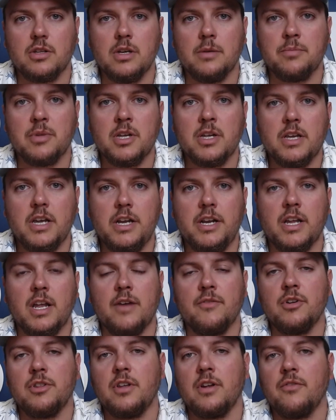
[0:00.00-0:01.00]
lip, eating
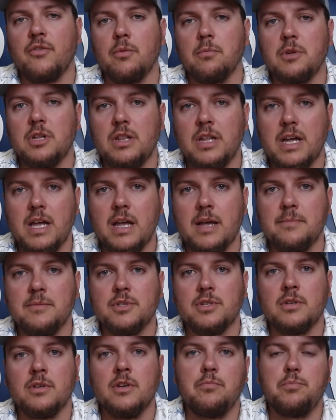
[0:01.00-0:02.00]
everything from
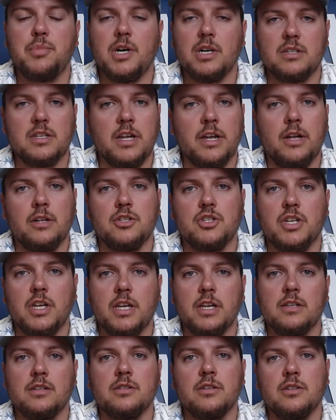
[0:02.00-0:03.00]
clams, bucktail
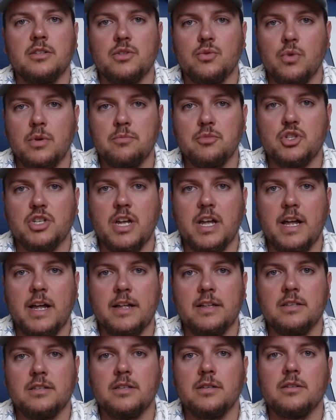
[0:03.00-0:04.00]
jigs, swim
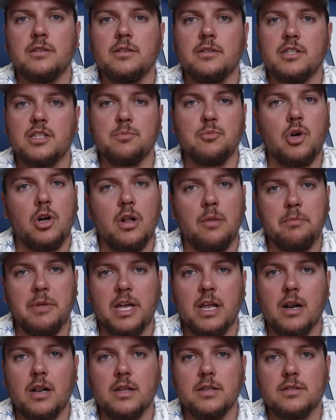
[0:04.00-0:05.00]
shads, small
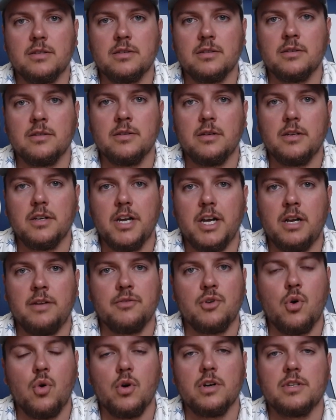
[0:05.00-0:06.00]
metals, and of
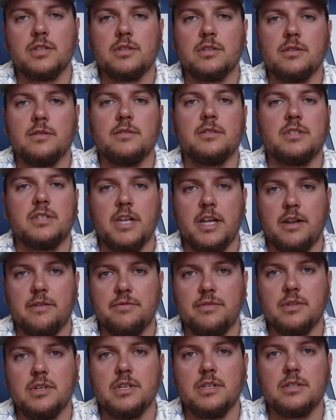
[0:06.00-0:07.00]
course, sand
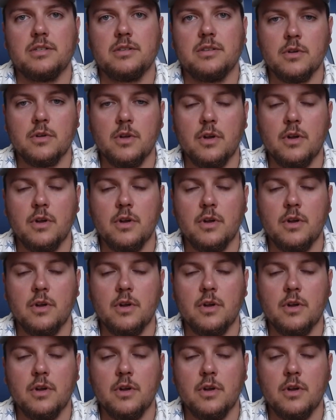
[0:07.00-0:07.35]
fleas.